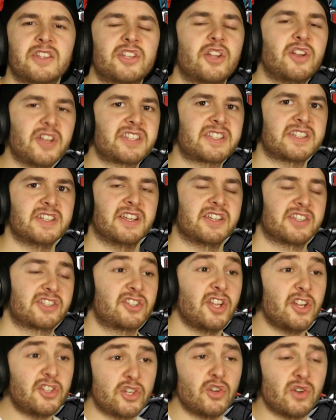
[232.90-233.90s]
So, listeners,
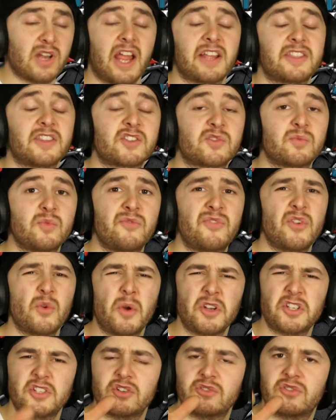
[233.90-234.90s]
did you like this movie?
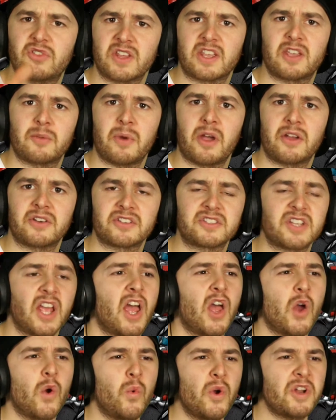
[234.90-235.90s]
What did you think about it?
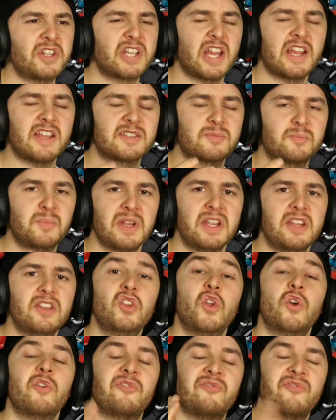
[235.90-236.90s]
Which has
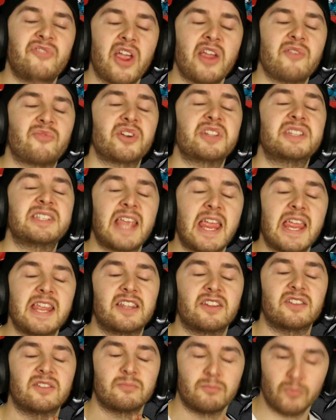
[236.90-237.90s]
been your favorite
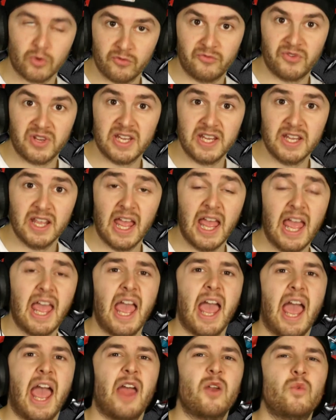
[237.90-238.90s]
Taken movie?
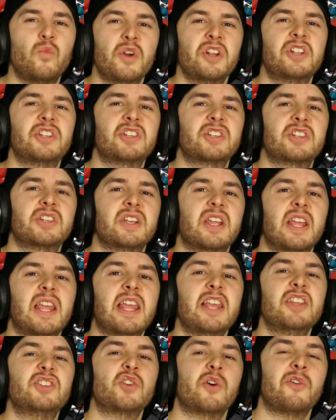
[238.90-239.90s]
and which
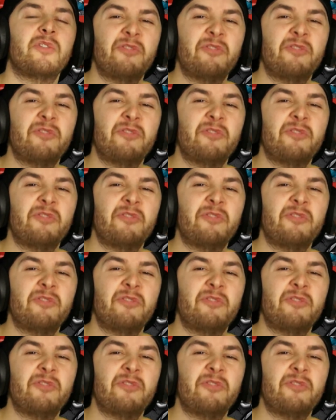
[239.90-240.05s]
is your